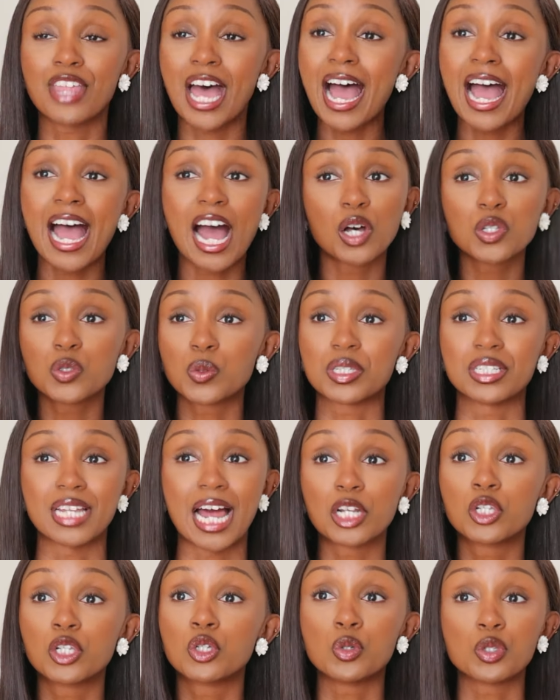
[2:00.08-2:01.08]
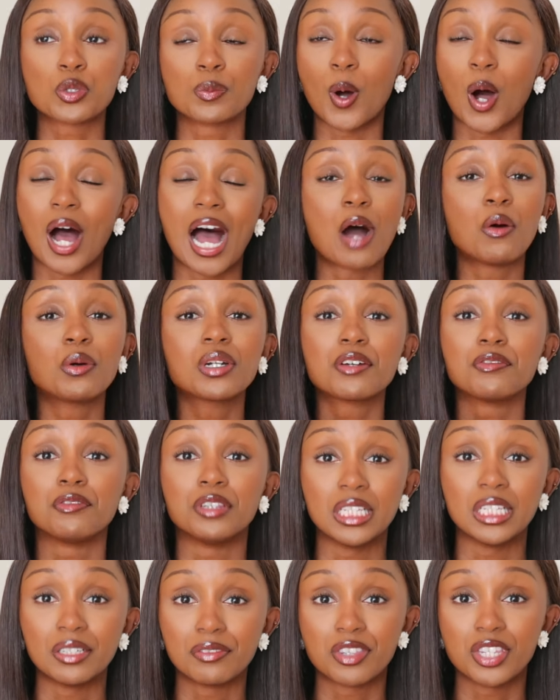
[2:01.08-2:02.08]
that house was not too small, I would have
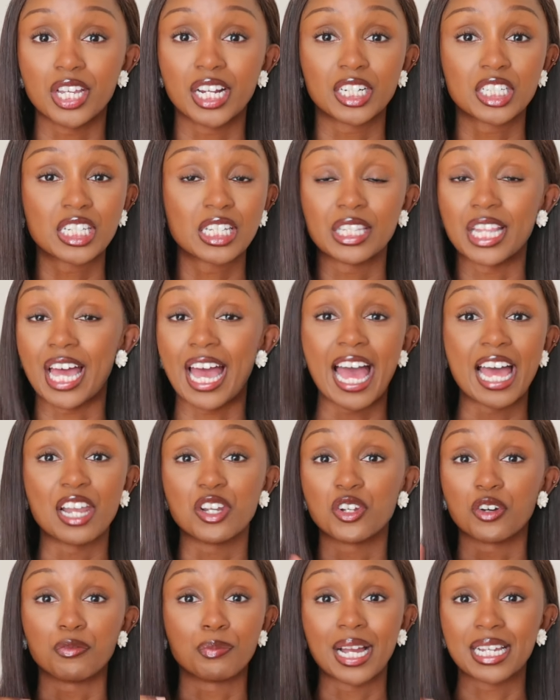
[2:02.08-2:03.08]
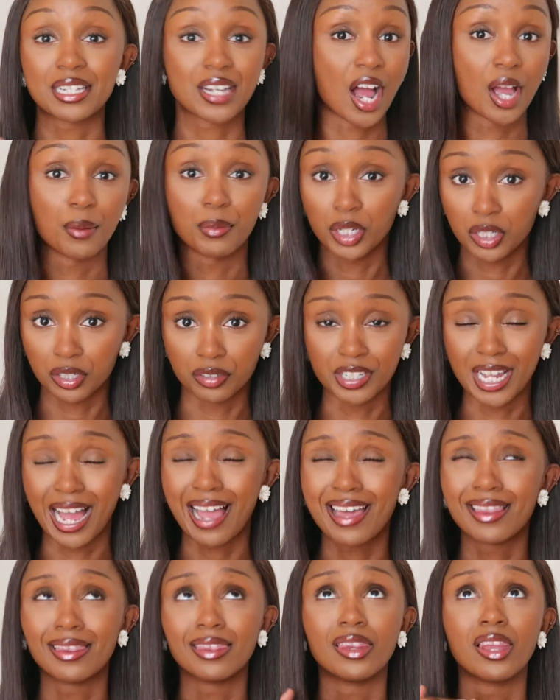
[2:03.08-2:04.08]
lived there till the end of my time in Korea.
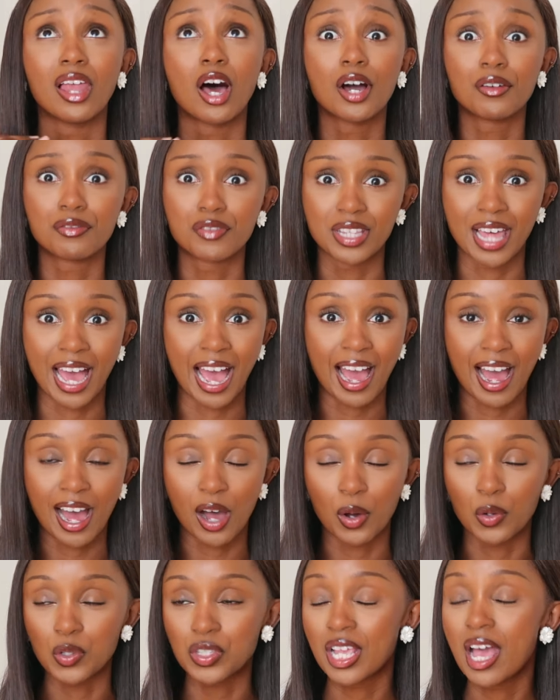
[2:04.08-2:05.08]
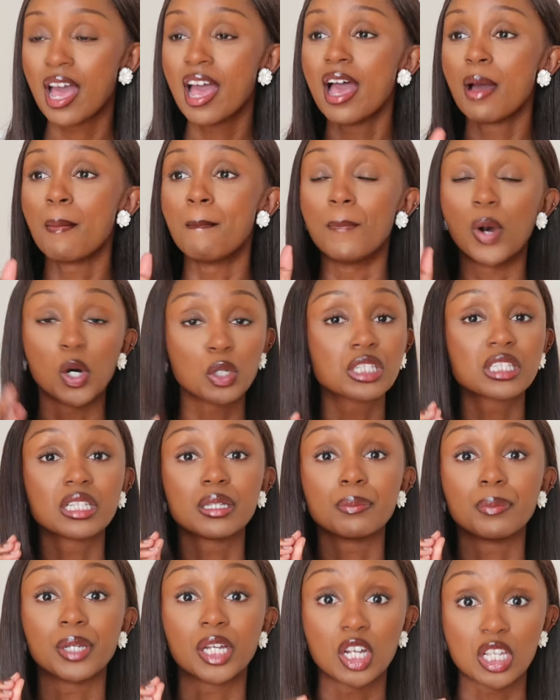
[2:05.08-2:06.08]
I loved that house,
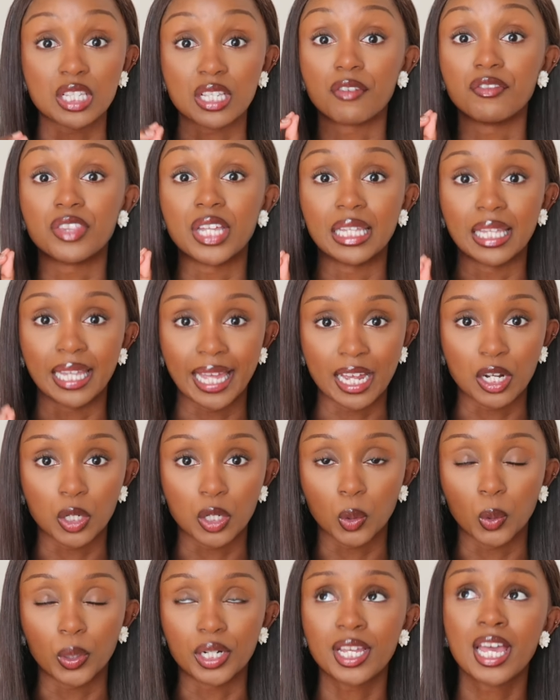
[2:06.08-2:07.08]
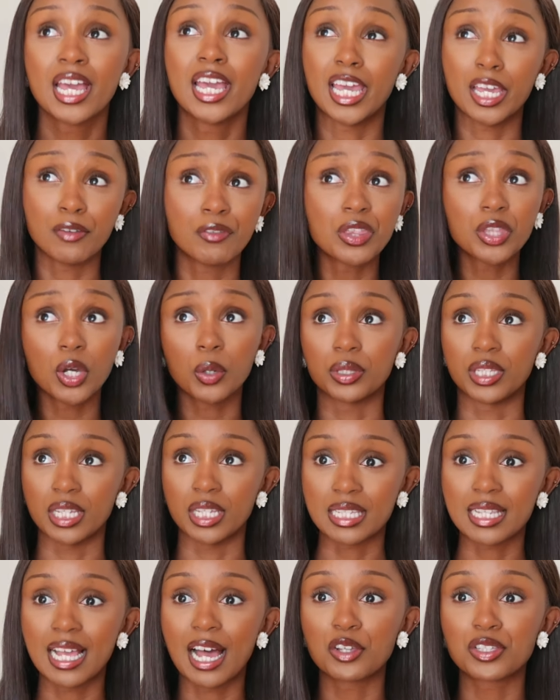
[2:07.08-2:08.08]
mostly because of the landlord. Even though
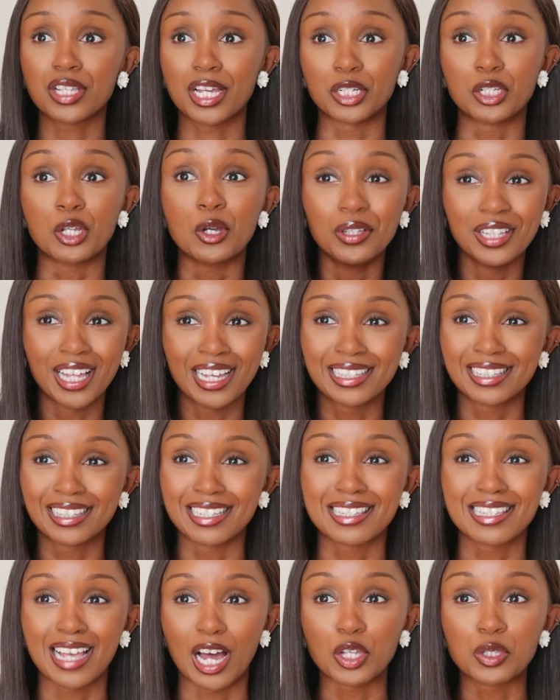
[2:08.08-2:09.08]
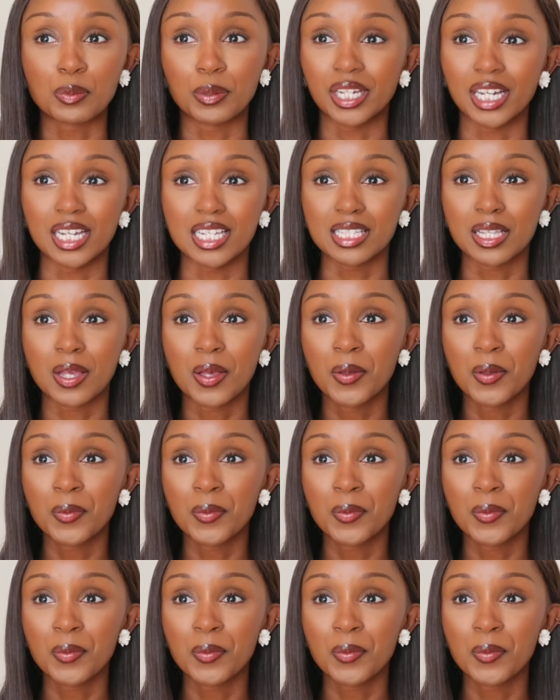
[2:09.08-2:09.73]
this house, I do like this house because